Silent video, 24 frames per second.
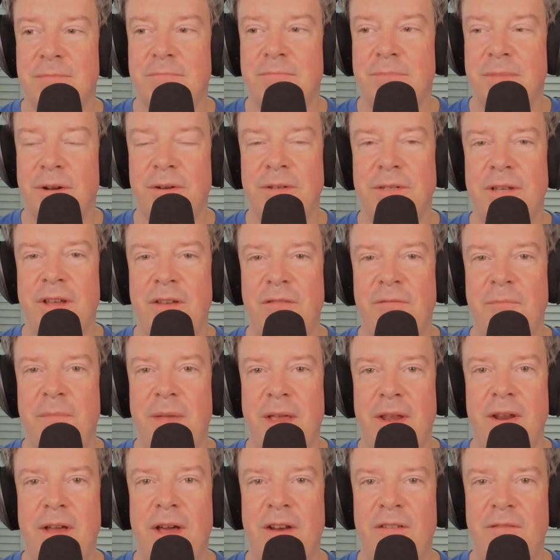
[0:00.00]
Microsoft
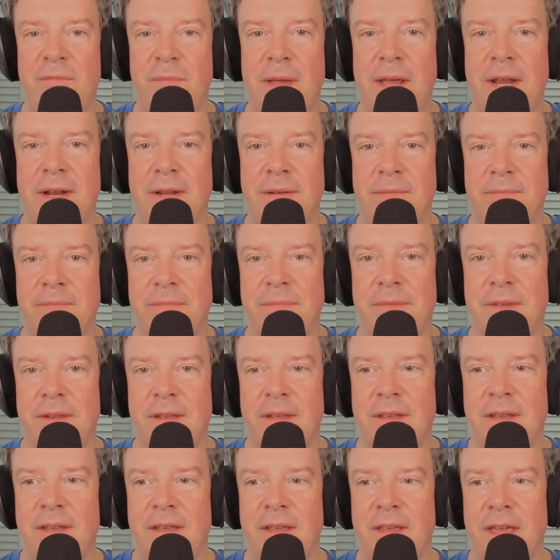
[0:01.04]
may not have made it.
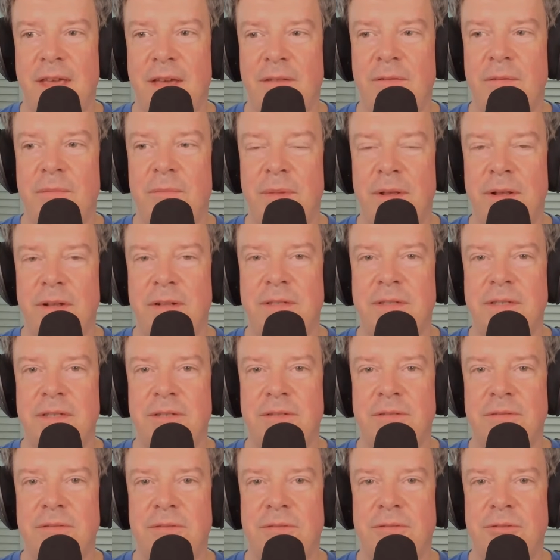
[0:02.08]
Kevin built
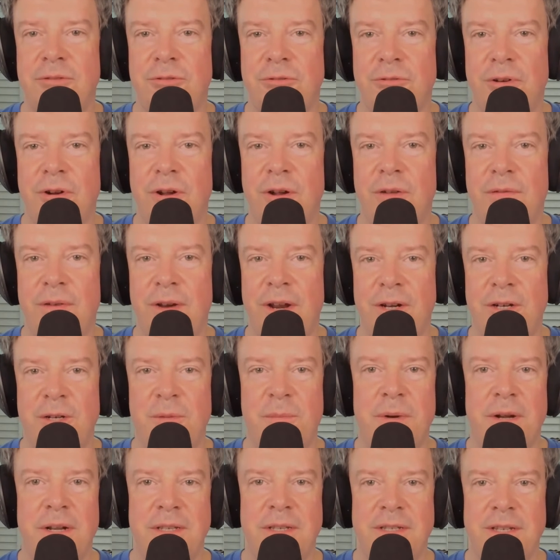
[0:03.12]
and drove an
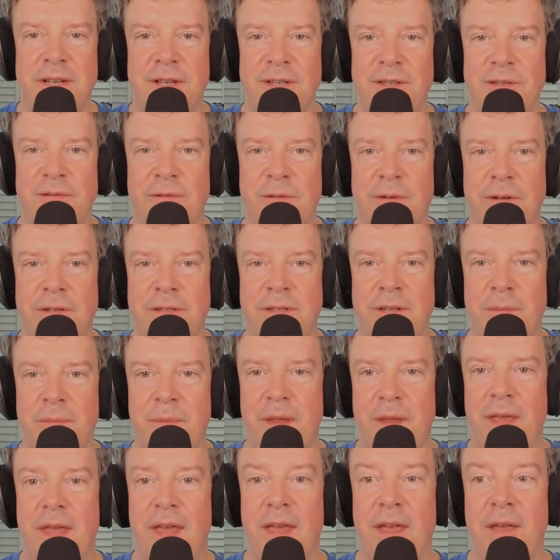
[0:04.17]
enterprise sales force that
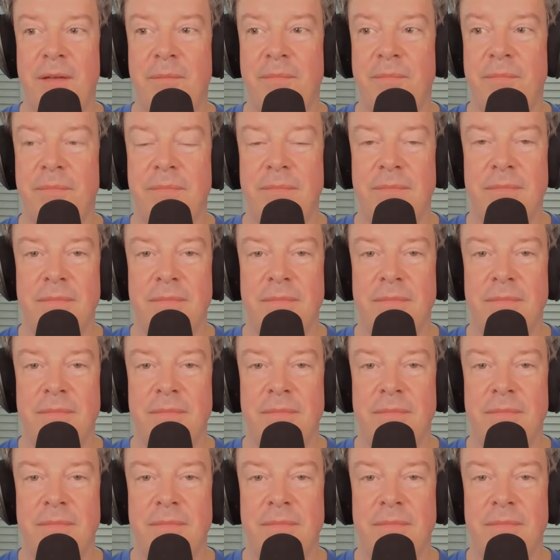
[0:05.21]
became,